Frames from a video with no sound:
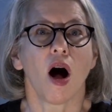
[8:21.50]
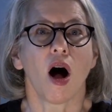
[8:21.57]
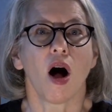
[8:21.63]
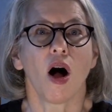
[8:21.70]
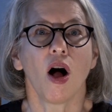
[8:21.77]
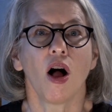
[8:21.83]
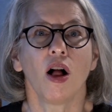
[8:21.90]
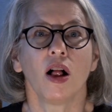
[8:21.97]

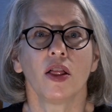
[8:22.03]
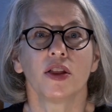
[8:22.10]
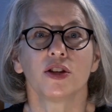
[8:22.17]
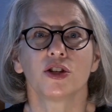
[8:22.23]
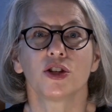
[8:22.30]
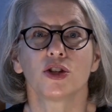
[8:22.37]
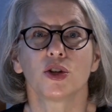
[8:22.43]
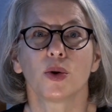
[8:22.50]
All
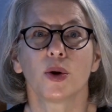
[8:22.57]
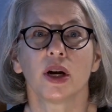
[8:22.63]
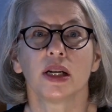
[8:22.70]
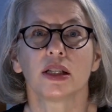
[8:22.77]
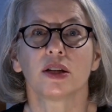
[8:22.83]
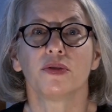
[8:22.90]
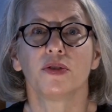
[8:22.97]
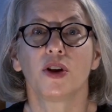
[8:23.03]
the
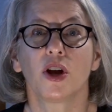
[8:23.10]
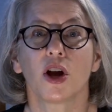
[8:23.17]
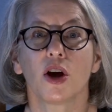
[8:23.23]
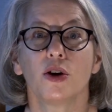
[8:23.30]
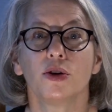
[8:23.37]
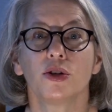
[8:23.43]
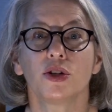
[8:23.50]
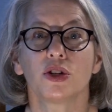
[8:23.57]
stories of
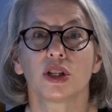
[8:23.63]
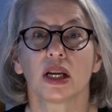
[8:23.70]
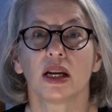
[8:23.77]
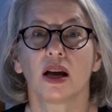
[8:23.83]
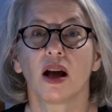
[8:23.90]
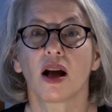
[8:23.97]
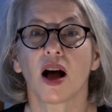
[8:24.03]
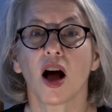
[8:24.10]
ghosts
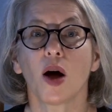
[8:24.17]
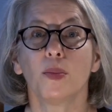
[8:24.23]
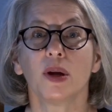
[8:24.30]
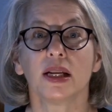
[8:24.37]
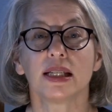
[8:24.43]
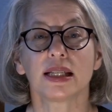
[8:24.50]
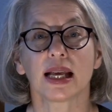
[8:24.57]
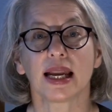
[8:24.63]
and
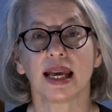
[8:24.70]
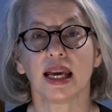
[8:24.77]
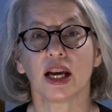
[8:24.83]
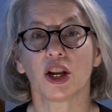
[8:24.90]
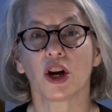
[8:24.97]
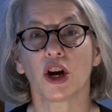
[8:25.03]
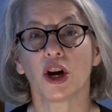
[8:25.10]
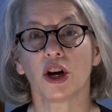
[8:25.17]
goblins that he
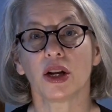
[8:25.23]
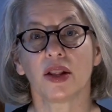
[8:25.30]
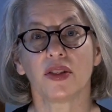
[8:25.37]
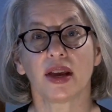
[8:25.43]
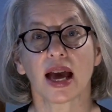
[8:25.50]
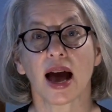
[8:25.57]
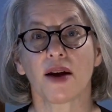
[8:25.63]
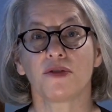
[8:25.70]
had heard in
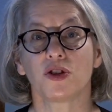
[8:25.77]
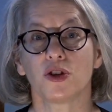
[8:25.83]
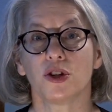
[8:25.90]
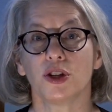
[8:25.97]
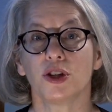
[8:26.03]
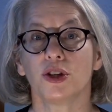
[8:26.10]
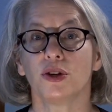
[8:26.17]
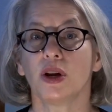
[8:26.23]
the
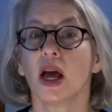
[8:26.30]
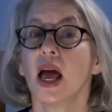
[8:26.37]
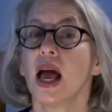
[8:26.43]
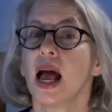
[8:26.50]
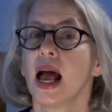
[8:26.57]
afternoon